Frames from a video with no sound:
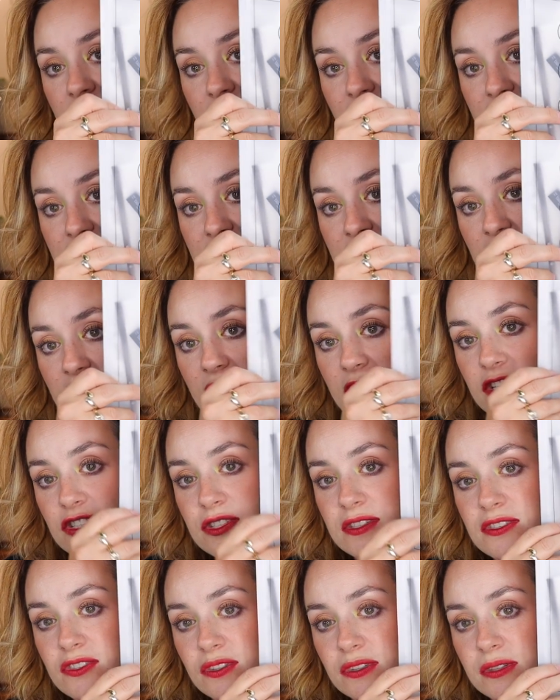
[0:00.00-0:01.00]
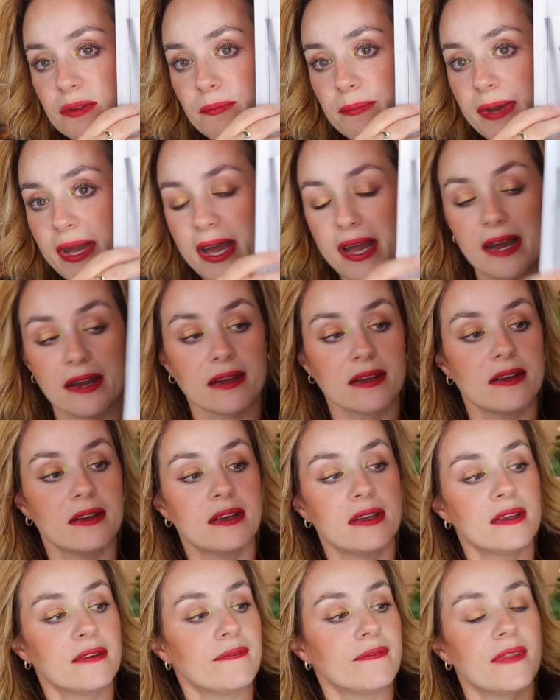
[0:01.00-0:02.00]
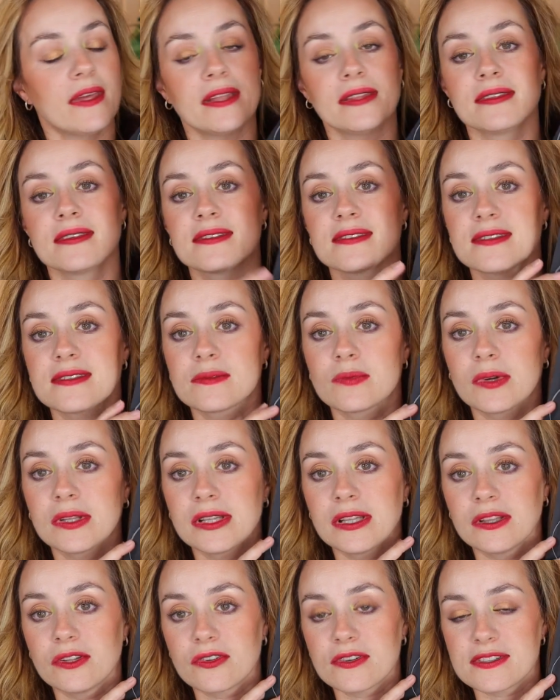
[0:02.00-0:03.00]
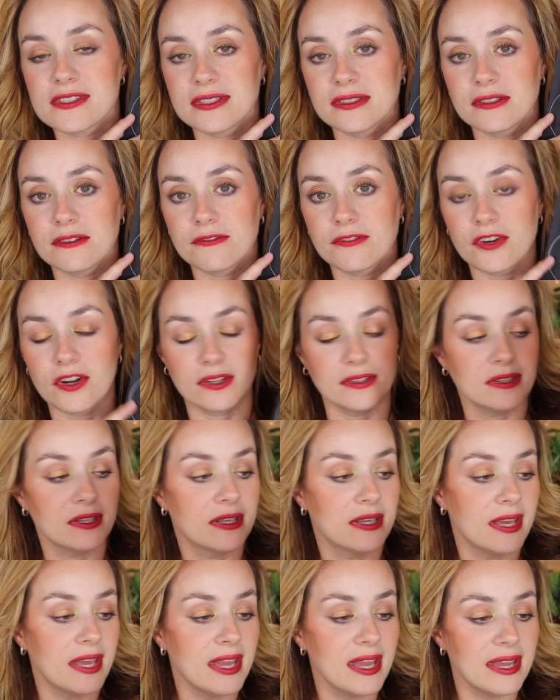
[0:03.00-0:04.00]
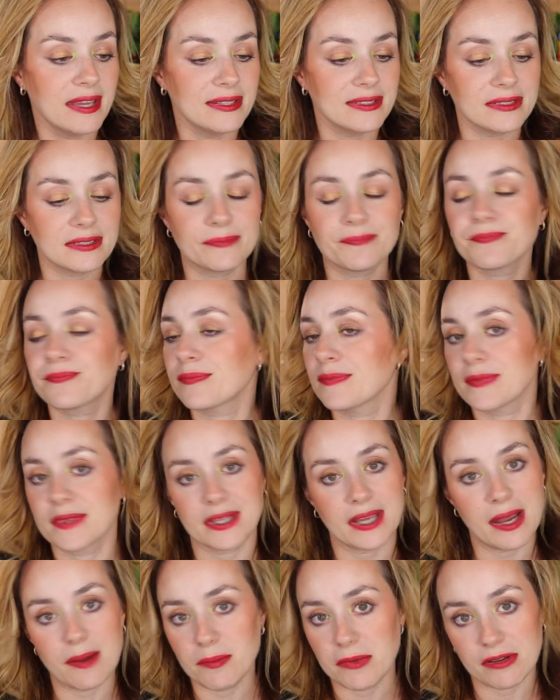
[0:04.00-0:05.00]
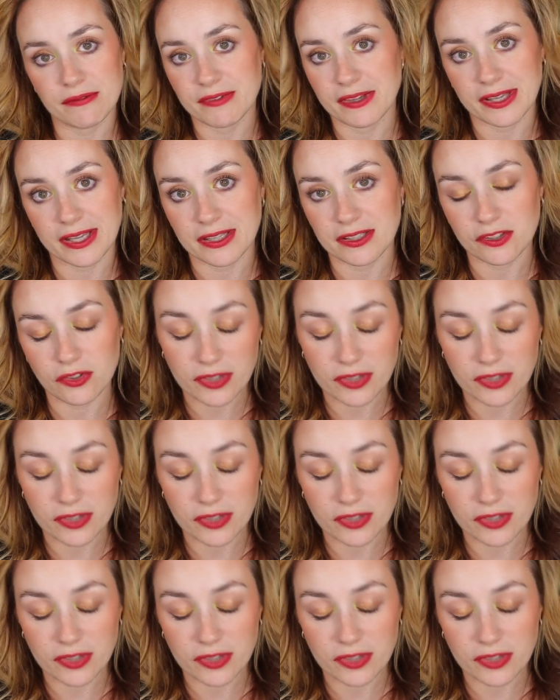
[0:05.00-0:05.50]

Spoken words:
You have instructions on the back, and this is what it looks in the front. And I'm loving it.